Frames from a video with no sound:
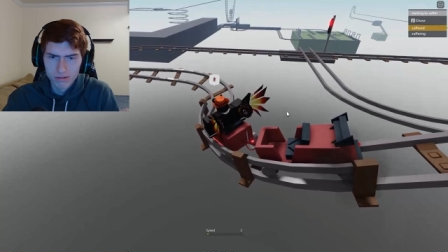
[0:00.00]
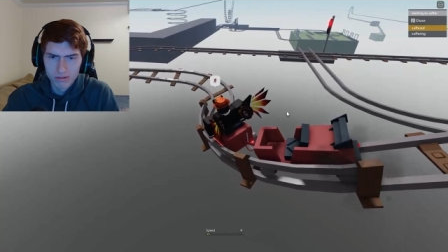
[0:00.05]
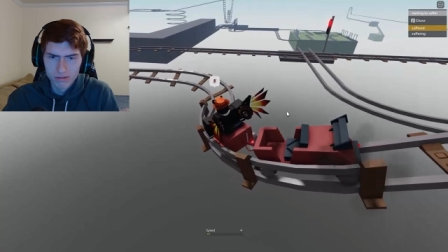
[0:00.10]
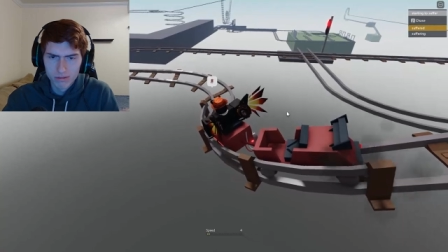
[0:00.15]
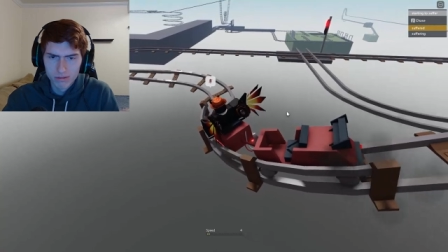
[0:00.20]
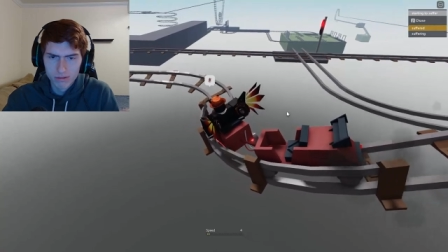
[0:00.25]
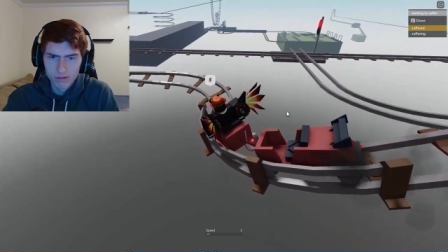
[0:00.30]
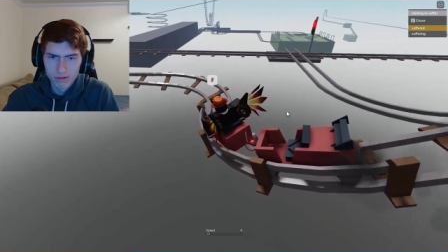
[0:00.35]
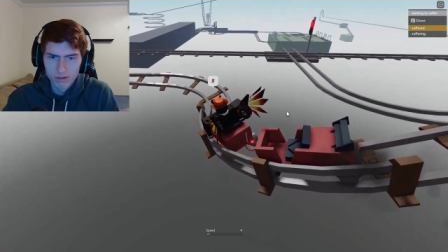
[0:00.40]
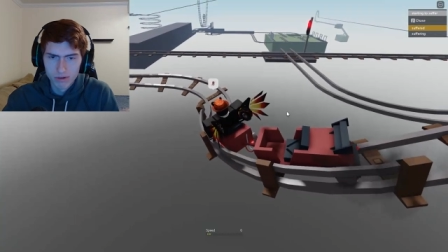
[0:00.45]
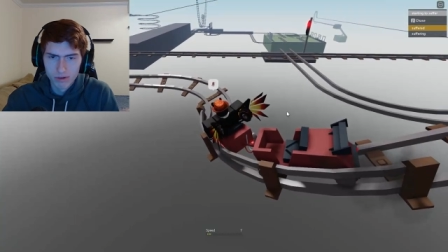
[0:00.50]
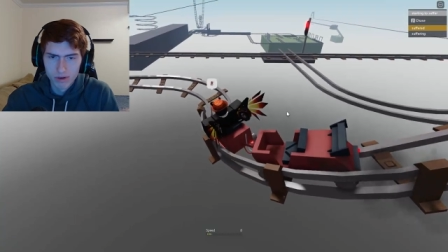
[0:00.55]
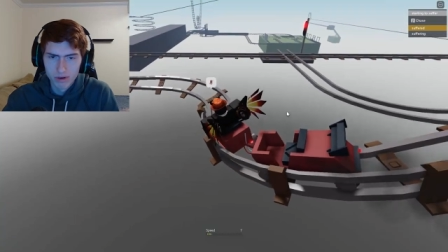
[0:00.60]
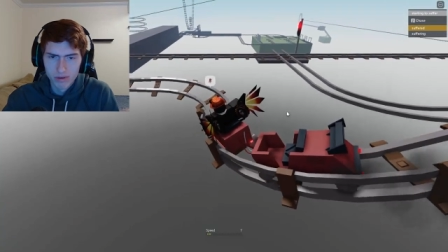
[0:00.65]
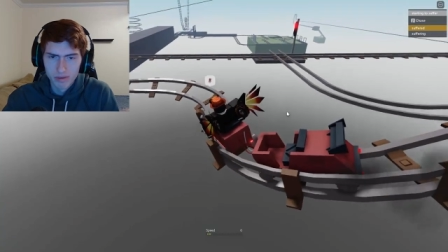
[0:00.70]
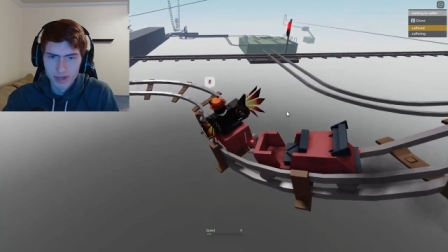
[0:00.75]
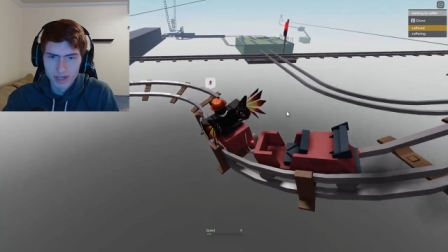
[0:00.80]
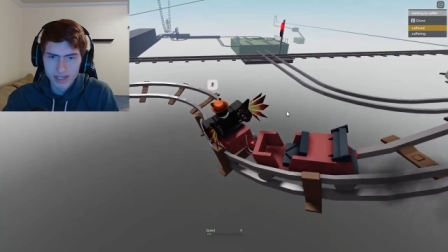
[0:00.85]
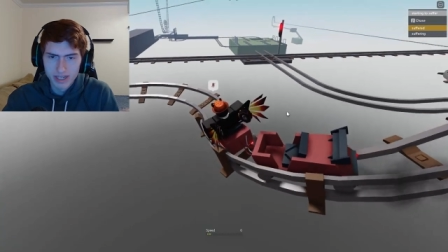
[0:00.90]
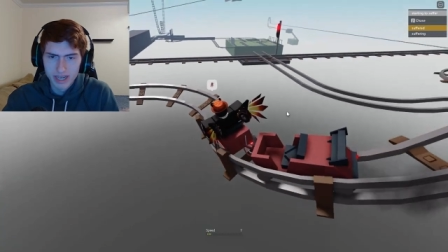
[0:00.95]
ooh, oh
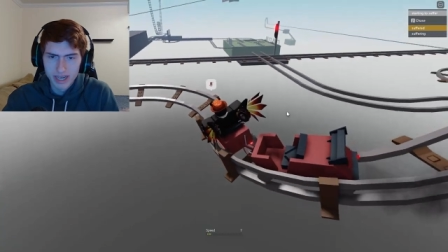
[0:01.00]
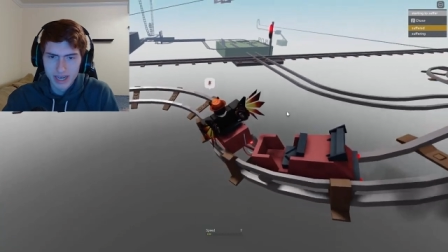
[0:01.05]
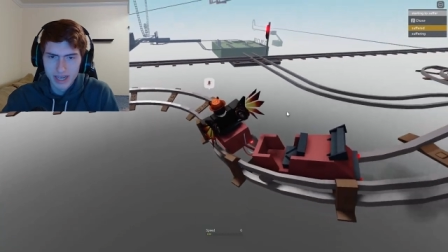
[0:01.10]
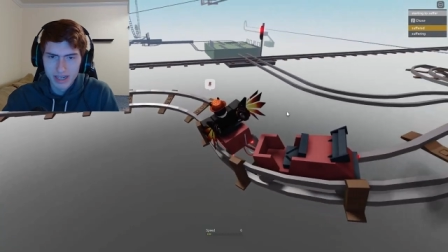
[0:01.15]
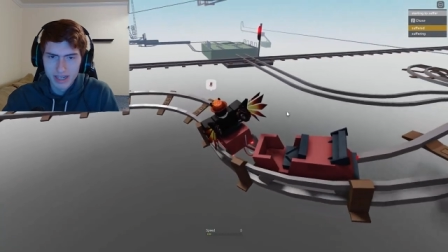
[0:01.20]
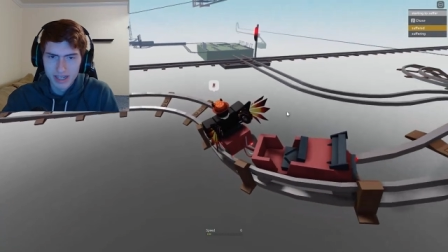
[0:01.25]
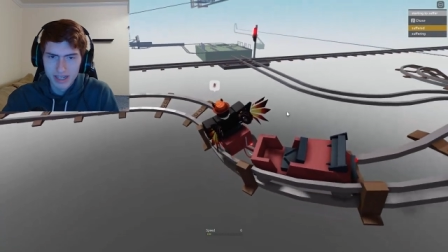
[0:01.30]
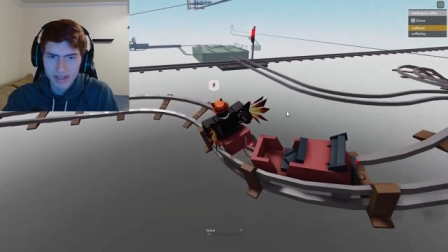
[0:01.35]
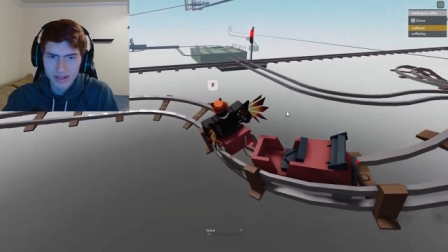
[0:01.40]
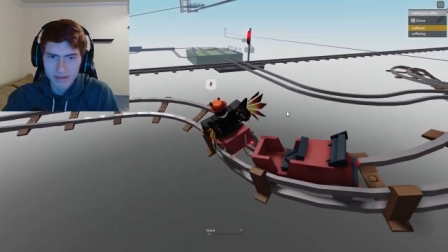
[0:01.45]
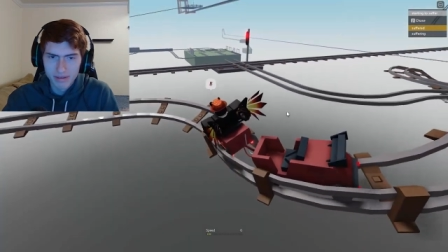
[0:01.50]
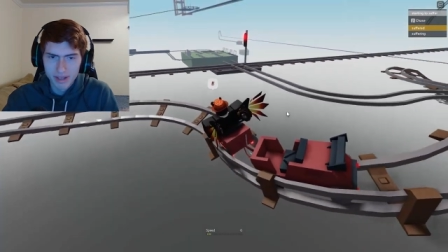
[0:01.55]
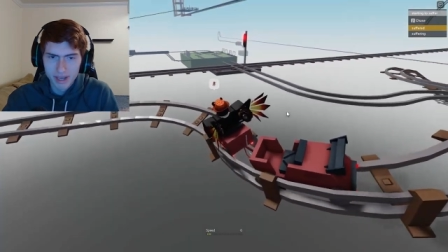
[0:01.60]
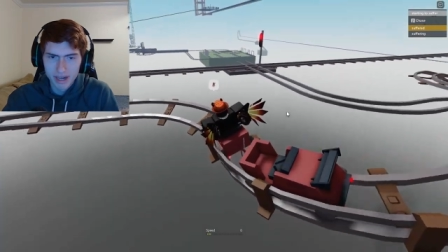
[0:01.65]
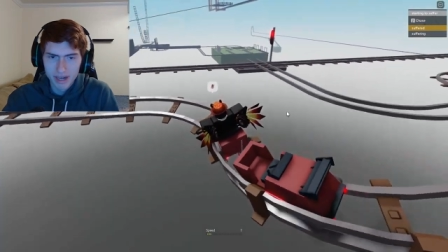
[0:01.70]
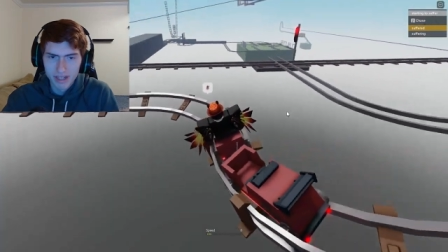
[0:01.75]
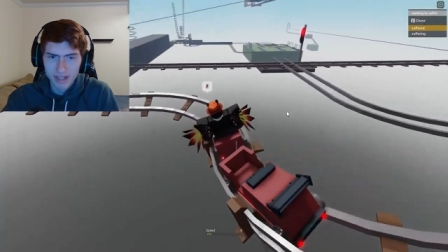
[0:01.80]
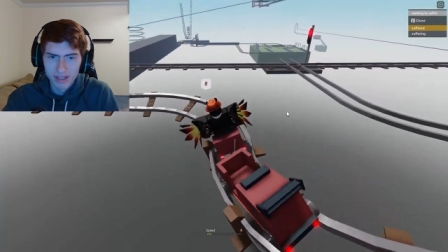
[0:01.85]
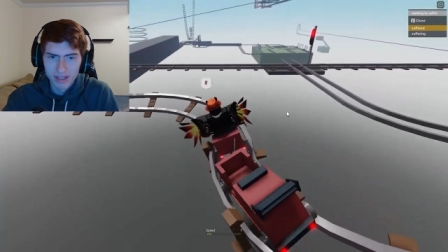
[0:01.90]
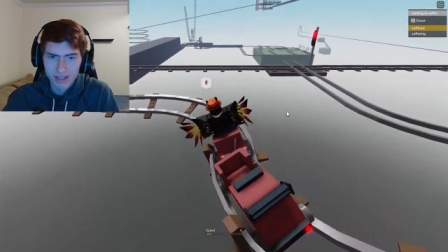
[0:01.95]
my god, I got
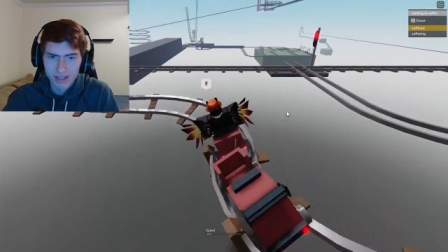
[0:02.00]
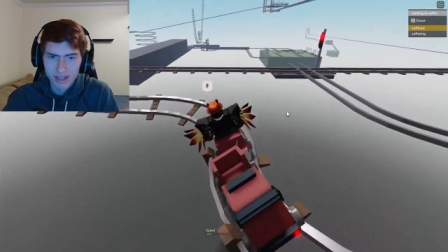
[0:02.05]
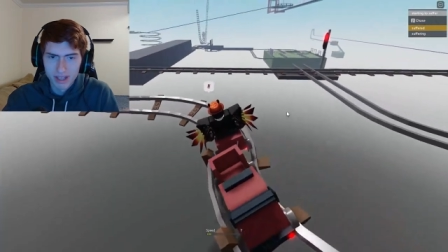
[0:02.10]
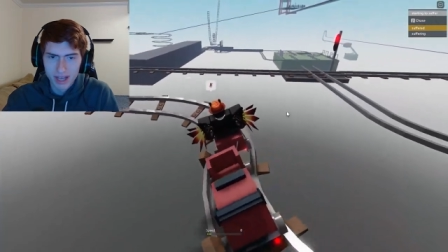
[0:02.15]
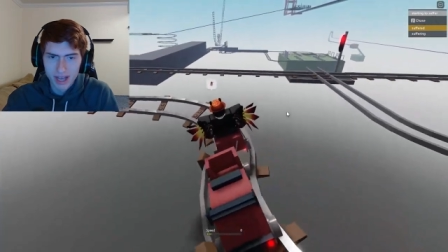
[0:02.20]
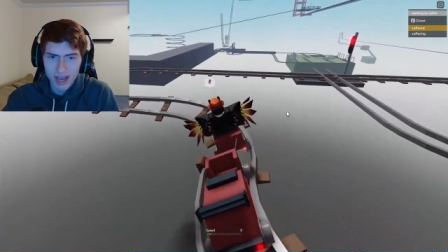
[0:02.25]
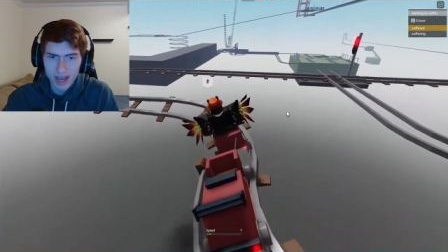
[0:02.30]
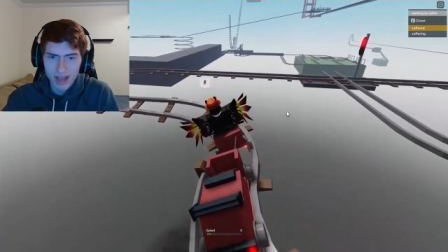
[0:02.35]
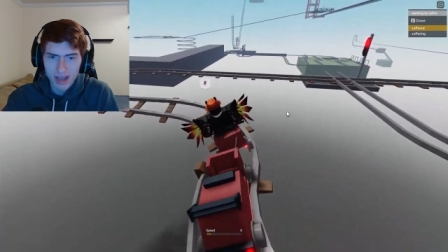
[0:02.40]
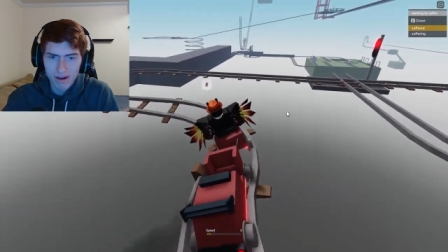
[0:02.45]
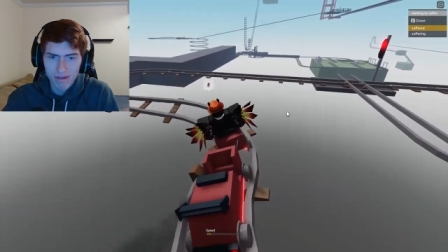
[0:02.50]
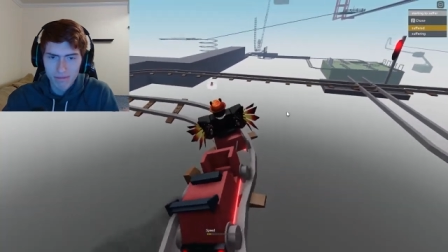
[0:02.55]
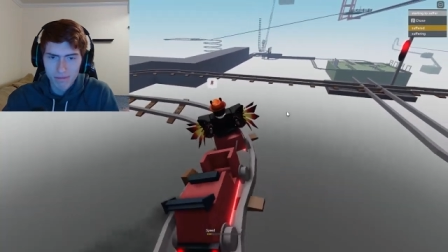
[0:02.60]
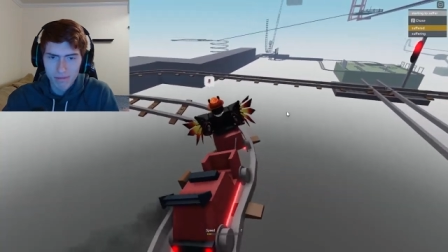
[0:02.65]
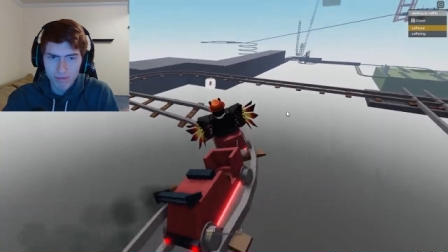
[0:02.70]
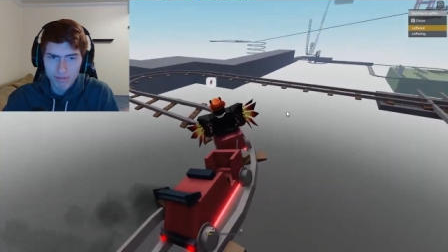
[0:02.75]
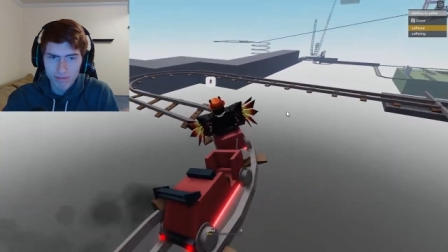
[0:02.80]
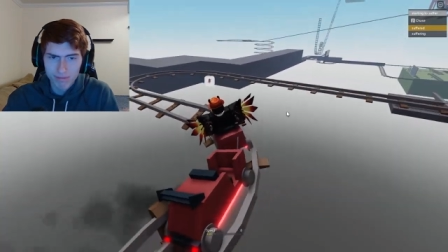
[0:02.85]
a lot of,